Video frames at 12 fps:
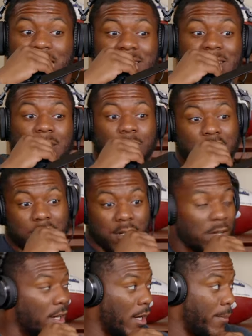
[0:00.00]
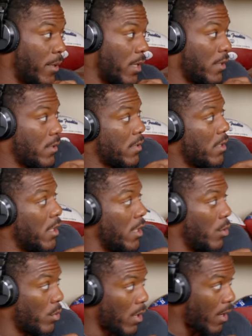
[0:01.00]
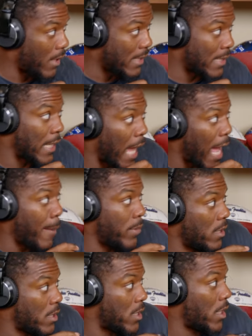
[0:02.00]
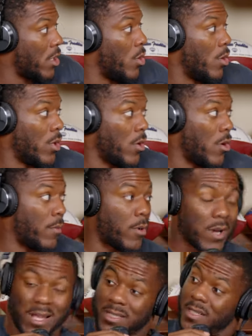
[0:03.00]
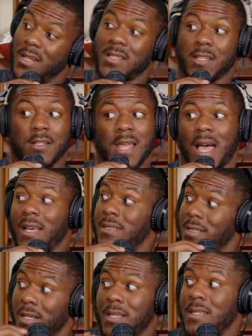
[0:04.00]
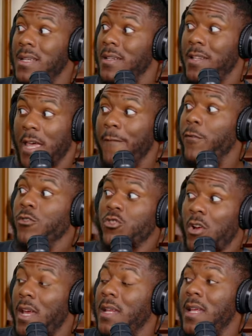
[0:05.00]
ain't really want to go there, but with all this gambling shit going on, bro, that shit isn't infiltrating